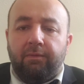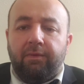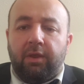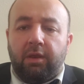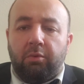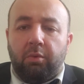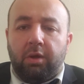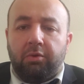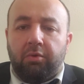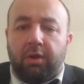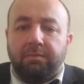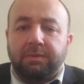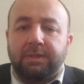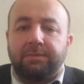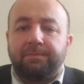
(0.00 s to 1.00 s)
81
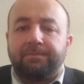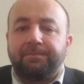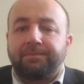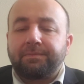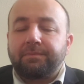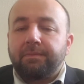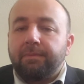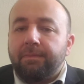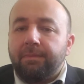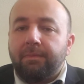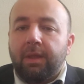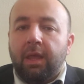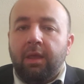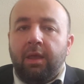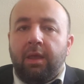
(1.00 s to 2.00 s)
grams.
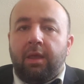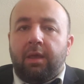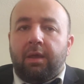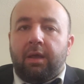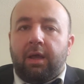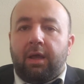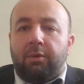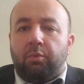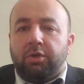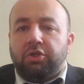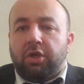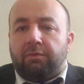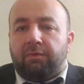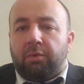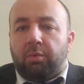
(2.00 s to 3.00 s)
I wish
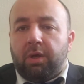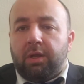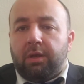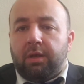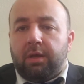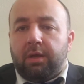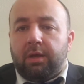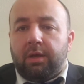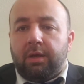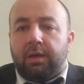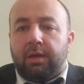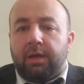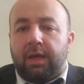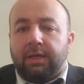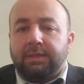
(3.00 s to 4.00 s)
everyone
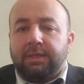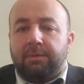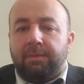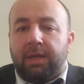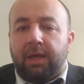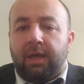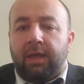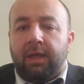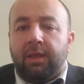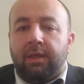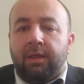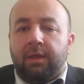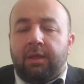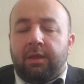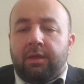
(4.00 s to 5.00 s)
Chag Sameach.
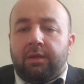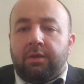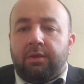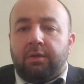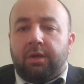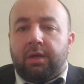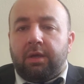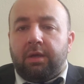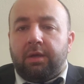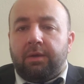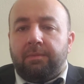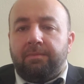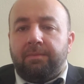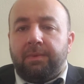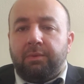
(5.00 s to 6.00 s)

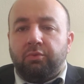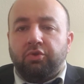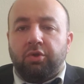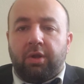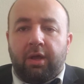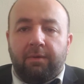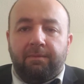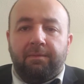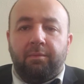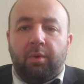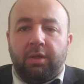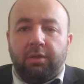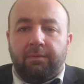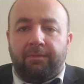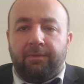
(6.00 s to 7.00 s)
We should have
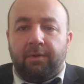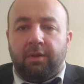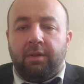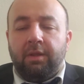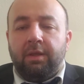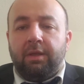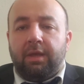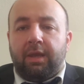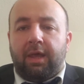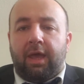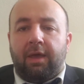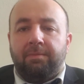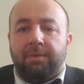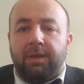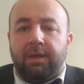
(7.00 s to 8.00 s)
wonderful and
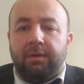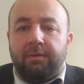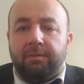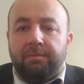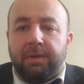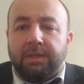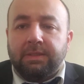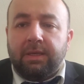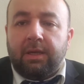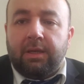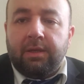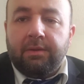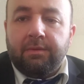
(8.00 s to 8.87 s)
happy Pesach.